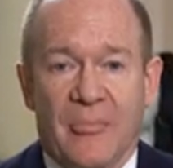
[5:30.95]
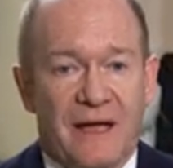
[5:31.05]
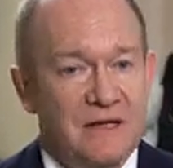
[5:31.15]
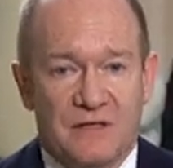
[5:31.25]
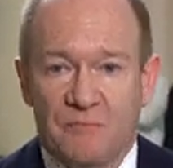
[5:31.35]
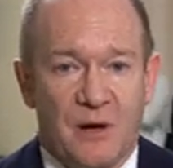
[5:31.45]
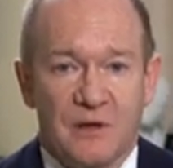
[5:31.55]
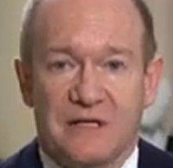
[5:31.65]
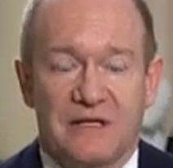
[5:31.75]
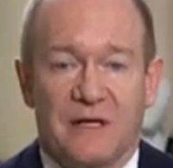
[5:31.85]
He's
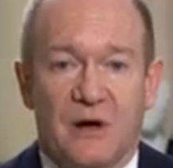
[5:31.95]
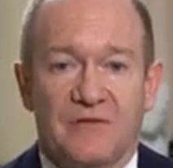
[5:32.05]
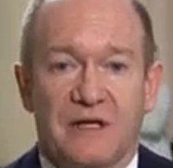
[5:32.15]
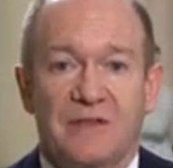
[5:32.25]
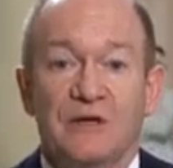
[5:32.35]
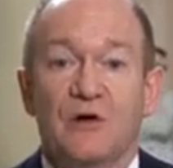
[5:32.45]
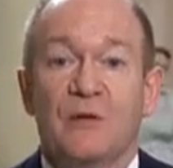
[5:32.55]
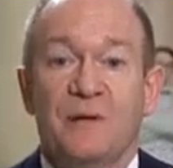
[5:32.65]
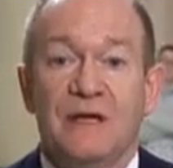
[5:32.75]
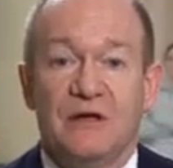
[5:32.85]
imposing tariffs on the
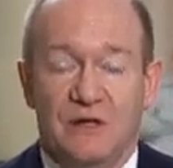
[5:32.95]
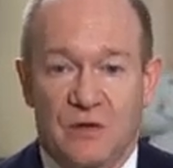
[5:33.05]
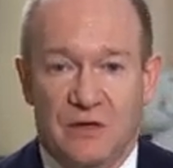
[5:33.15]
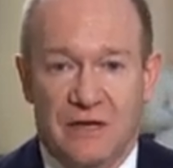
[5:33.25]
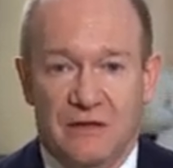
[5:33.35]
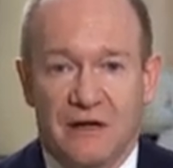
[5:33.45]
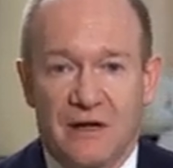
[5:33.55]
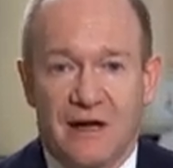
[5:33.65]
European Union.